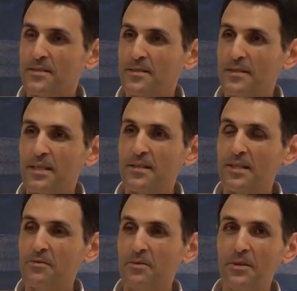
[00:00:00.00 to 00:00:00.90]
that
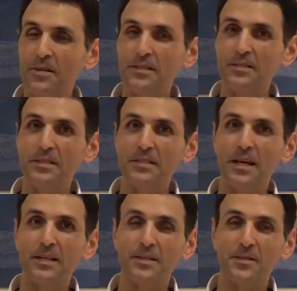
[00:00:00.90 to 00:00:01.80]
even this
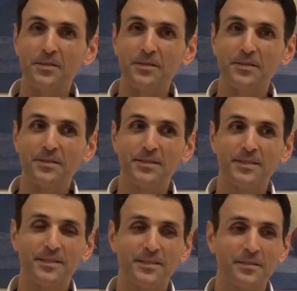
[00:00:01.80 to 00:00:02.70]
desire
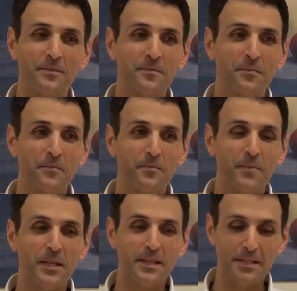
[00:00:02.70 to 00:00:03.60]

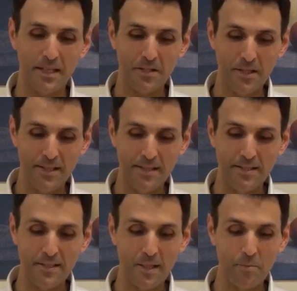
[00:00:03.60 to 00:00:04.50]
is actually
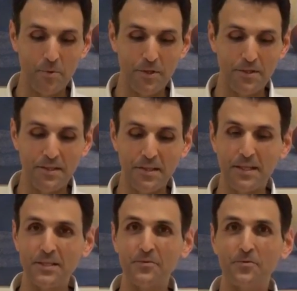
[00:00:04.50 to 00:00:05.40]
separating
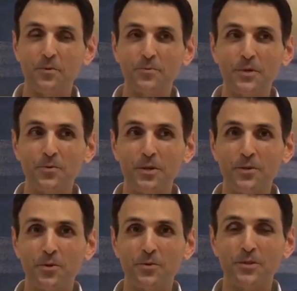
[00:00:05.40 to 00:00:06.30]
us from the great
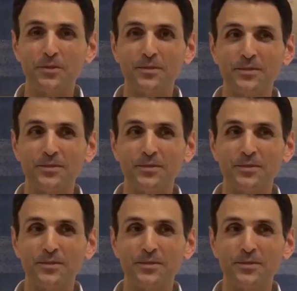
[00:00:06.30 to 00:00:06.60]
ocean.